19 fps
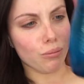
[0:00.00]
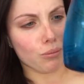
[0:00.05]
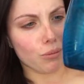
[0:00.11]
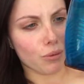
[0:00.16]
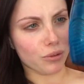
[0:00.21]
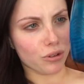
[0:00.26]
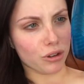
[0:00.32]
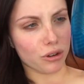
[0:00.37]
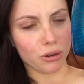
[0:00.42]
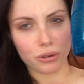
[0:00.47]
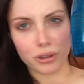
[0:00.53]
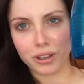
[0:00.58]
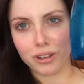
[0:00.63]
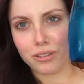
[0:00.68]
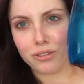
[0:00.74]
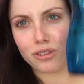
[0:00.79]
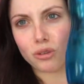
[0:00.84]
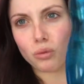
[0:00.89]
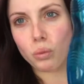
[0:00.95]
what would you call
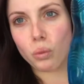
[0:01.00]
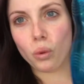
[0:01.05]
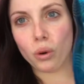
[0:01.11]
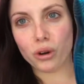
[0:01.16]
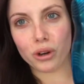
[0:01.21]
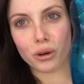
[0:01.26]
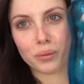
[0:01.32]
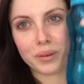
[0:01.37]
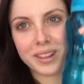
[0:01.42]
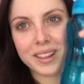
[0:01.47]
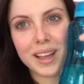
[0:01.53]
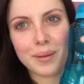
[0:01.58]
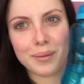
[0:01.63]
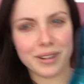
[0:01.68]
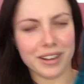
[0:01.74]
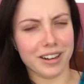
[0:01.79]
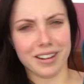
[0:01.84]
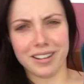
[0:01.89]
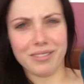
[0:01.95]
this? Just water with
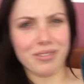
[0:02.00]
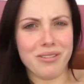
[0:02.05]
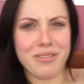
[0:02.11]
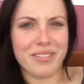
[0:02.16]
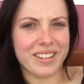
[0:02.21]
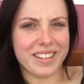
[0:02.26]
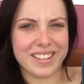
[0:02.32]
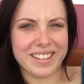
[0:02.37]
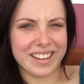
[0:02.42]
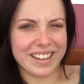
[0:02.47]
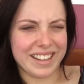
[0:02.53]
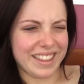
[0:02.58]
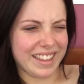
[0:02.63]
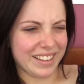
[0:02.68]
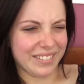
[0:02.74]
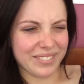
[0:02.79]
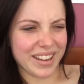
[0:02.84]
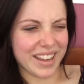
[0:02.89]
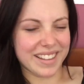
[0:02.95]
lemon in it. It wasn't
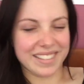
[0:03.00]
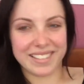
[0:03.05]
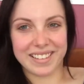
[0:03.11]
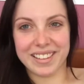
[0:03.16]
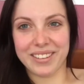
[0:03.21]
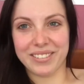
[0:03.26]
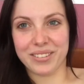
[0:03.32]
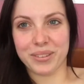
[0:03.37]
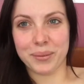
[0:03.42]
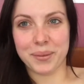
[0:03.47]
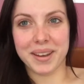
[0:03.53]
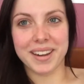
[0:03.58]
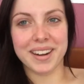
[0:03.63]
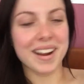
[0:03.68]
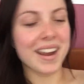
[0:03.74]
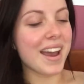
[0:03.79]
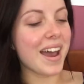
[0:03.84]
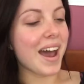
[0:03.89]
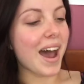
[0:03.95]
anything fancy. That was
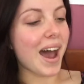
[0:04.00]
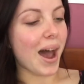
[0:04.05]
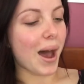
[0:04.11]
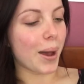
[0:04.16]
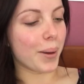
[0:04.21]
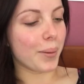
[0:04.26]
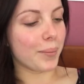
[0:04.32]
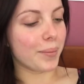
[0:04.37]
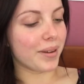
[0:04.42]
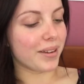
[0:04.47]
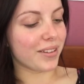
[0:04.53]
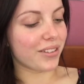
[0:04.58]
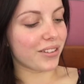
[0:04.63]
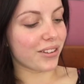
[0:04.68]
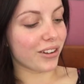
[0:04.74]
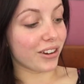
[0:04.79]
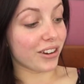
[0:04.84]
weird. So